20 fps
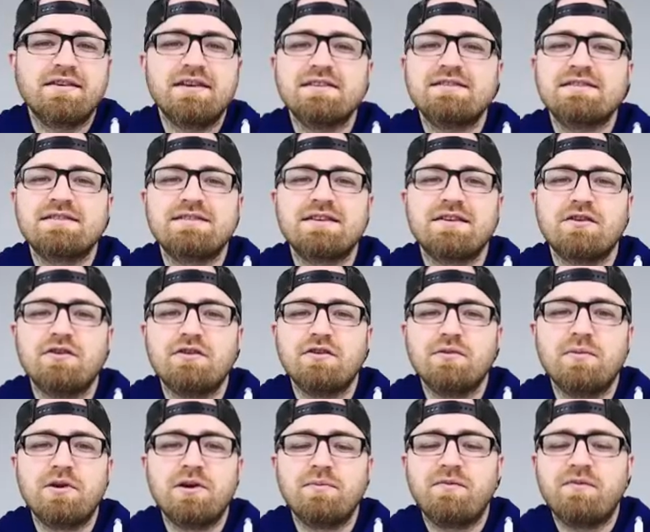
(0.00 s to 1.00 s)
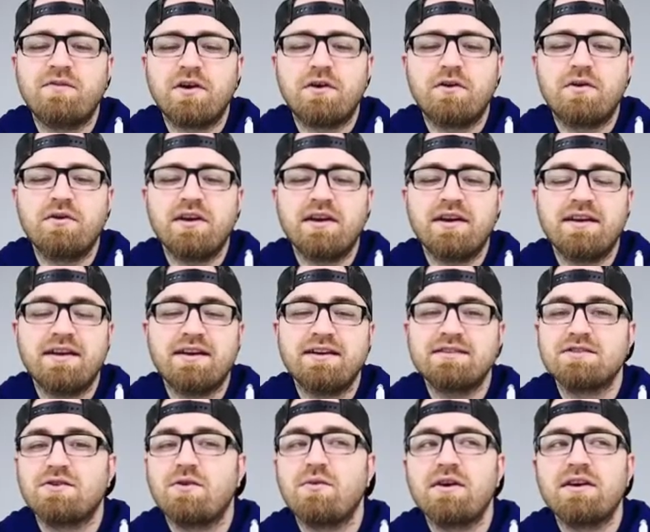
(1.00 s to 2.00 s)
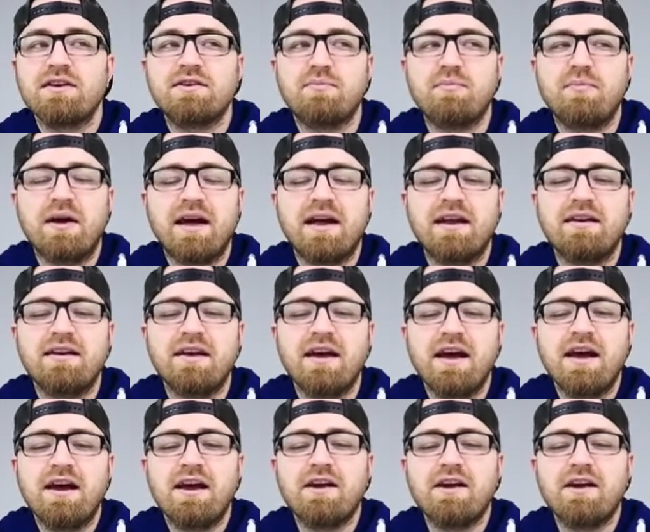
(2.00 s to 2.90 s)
is it's an aluminum phone. It is going to bend